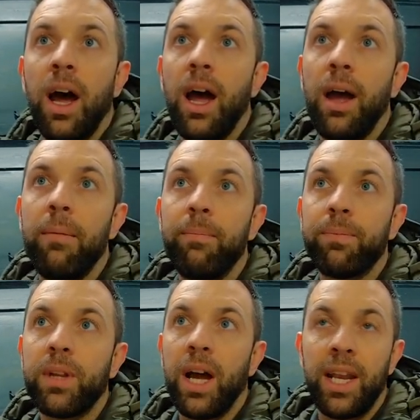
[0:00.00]

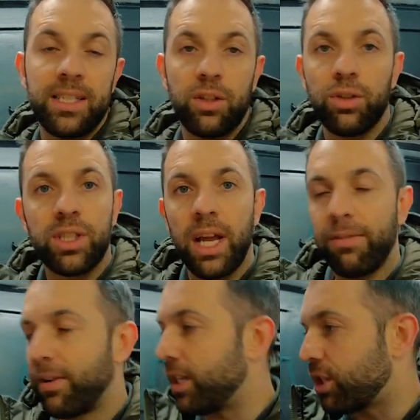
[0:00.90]
Um, and as I just
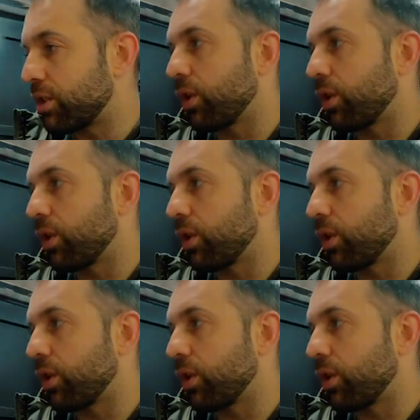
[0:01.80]
said, finishing